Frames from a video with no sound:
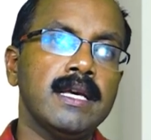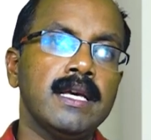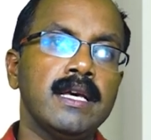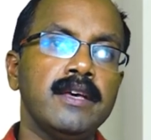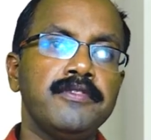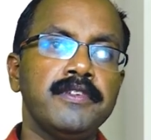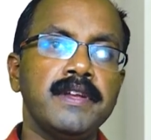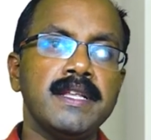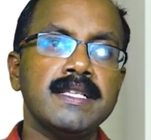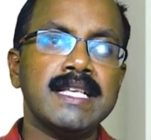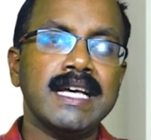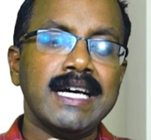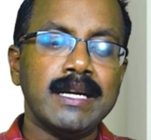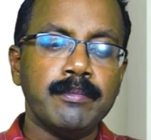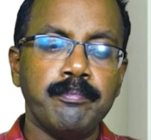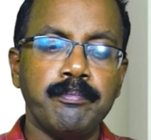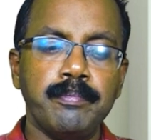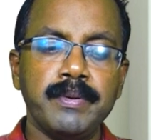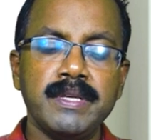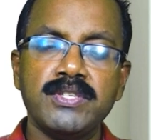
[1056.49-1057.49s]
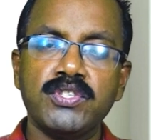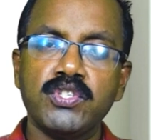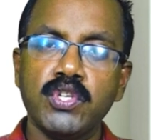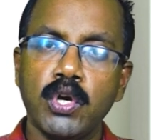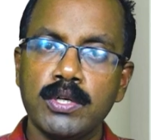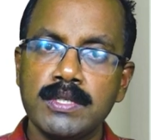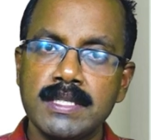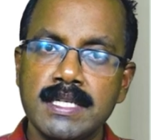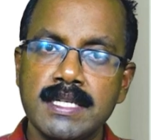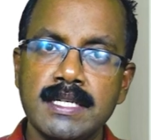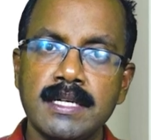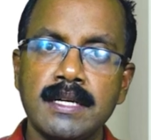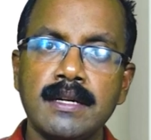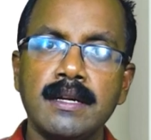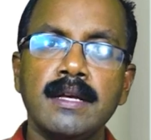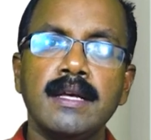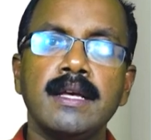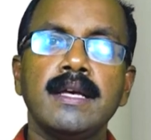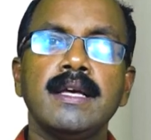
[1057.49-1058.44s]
If it is herpes zoster,